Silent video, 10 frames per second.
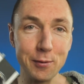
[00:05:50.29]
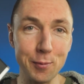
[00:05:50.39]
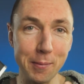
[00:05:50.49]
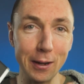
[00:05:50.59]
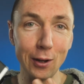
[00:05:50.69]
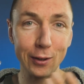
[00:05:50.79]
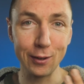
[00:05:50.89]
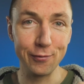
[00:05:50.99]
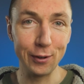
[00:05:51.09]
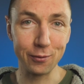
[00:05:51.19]
It's probably a
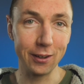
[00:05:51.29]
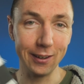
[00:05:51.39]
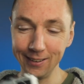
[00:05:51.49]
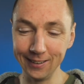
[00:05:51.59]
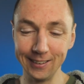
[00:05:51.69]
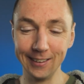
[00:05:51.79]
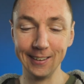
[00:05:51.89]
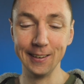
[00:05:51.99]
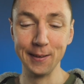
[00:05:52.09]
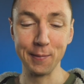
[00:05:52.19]
Leica filter.
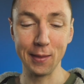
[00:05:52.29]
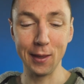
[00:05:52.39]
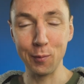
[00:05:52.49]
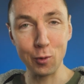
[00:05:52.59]
And